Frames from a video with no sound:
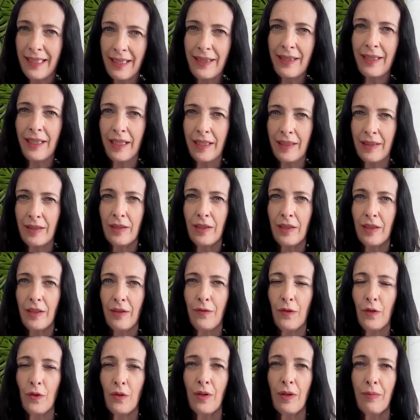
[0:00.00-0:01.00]
And then
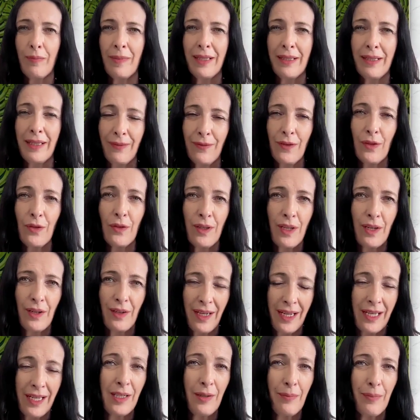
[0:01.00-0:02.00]
if you're there
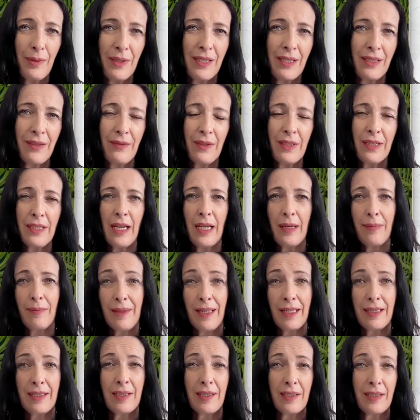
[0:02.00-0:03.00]
80% of the time,
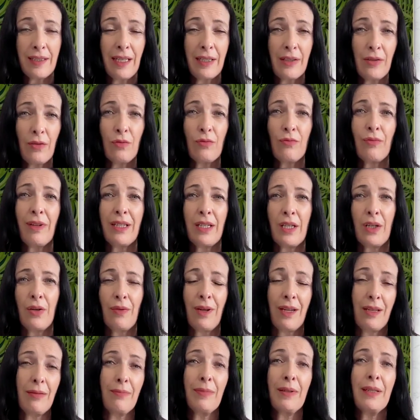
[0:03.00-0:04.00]
that's already
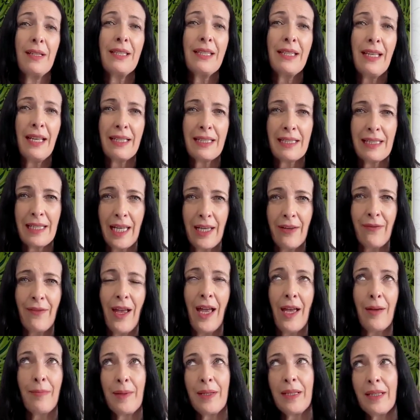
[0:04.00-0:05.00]
great. Because yes, life
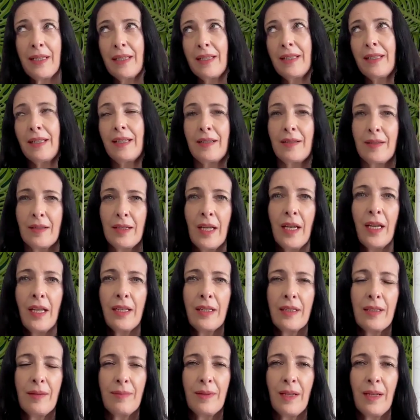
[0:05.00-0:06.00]
happens. And
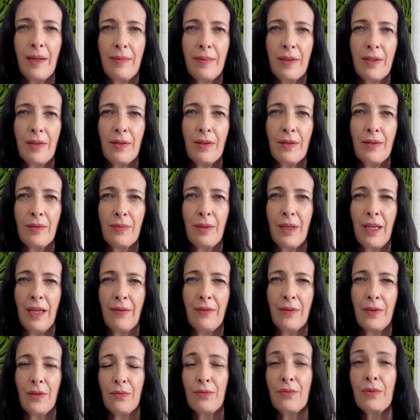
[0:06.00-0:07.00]
sometimes we
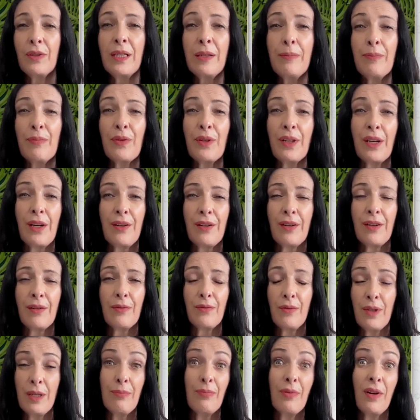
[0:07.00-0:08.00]
have to
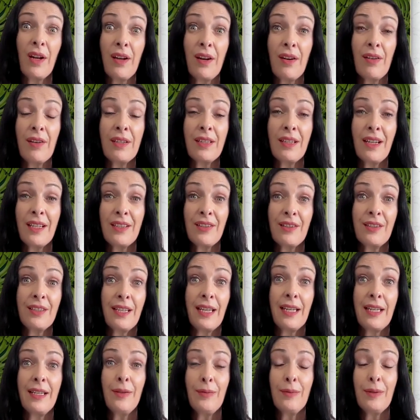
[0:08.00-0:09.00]
reprioritize our
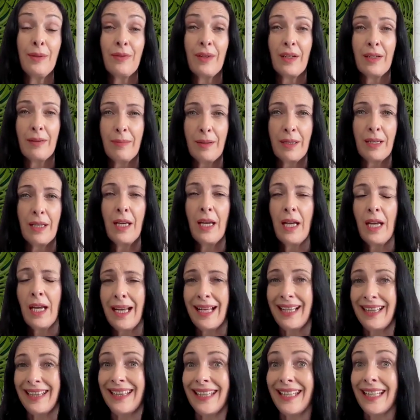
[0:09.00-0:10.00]
day. We've got to be
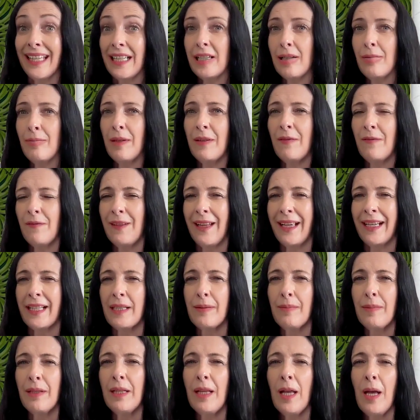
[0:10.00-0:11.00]
a little bit
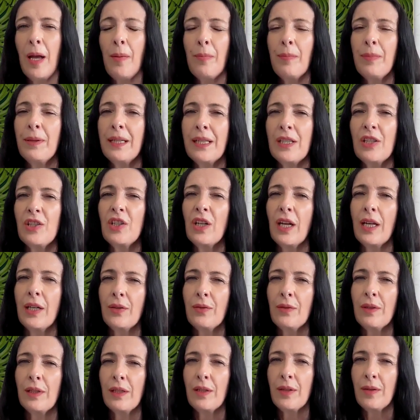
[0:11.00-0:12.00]
flexible. But in
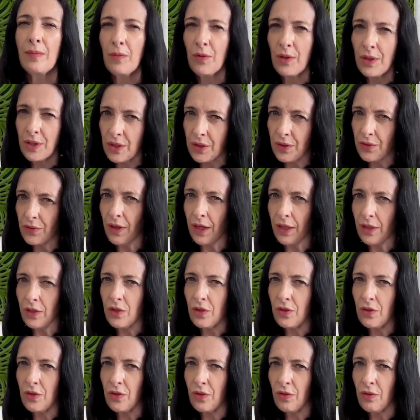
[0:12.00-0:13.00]
general, the more
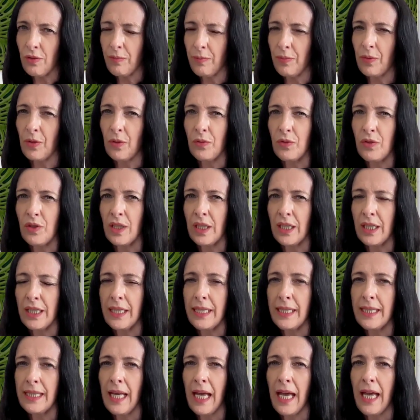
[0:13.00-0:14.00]
structured your approach
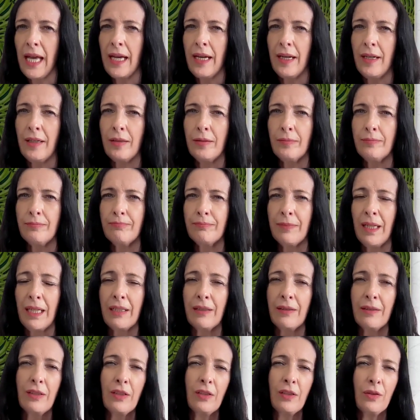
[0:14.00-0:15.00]
is,
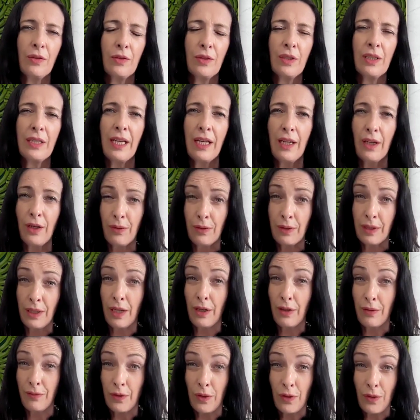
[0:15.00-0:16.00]
and you know, to take
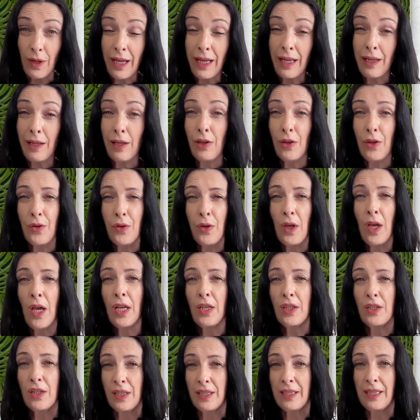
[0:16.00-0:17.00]
care of your health,
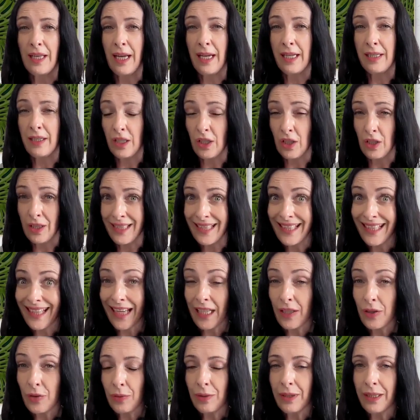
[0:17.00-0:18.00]
decide, you
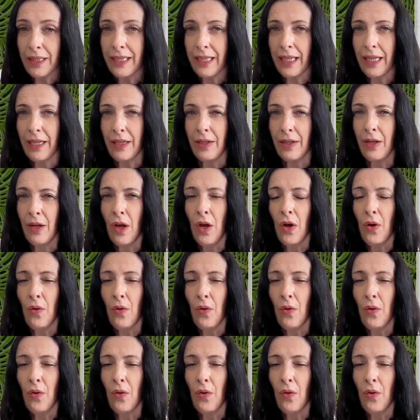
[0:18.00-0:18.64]
schedule it in.